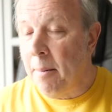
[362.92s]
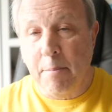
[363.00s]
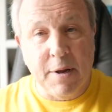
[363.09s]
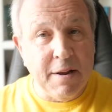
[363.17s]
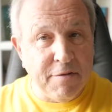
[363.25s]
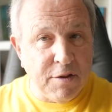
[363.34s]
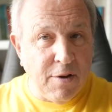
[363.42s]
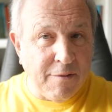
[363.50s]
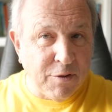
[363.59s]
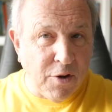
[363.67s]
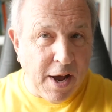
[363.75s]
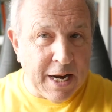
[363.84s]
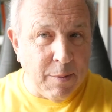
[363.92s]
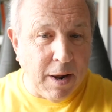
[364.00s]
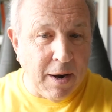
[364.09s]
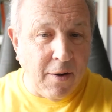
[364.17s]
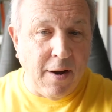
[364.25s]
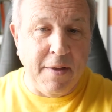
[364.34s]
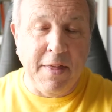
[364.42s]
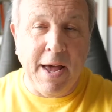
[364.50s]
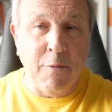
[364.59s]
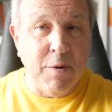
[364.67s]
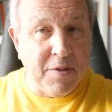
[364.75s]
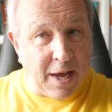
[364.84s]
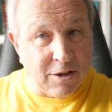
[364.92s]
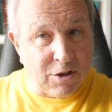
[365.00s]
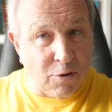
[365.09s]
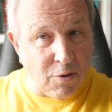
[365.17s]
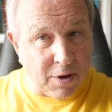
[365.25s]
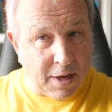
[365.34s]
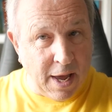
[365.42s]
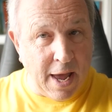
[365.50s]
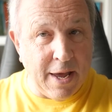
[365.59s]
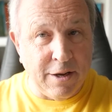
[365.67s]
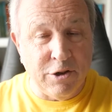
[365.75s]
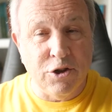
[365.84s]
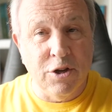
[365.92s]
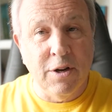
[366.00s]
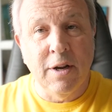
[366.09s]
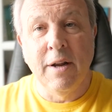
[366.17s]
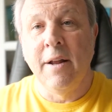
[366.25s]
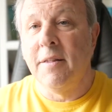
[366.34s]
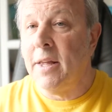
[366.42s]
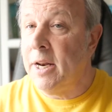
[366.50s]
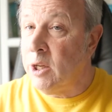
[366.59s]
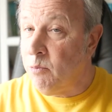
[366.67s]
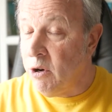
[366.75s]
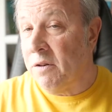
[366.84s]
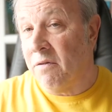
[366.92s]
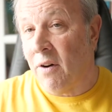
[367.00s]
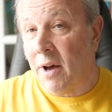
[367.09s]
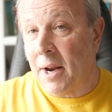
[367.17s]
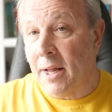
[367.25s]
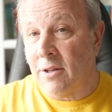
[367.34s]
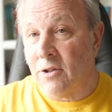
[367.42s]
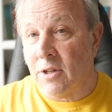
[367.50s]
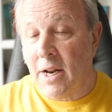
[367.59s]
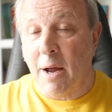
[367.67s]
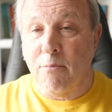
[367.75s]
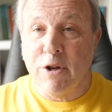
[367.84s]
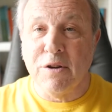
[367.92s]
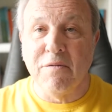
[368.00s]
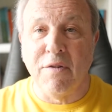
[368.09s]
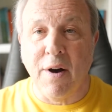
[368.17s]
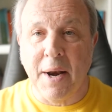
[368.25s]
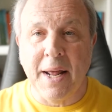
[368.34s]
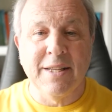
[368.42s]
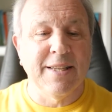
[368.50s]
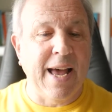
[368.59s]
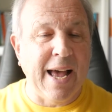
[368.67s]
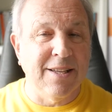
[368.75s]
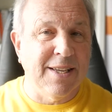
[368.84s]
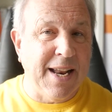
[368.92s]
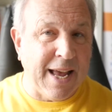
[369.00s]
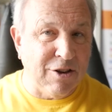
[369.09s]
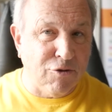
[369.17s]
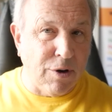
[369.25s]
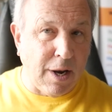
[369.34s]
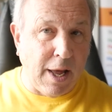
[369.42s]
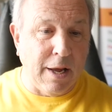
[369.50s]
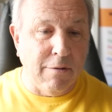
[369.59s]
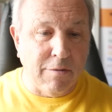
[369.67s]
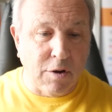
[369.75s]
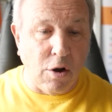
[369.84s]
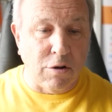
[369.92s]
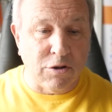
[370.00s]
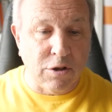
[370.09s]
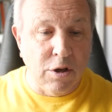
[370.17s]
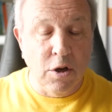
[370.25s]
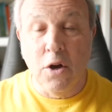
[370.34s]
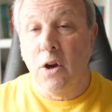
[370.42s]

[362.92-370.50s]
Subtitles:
But if you haven't got anyone like that with that sort of cash, then it's bridging finance. Now, bridging finance adds an extra layer of cost.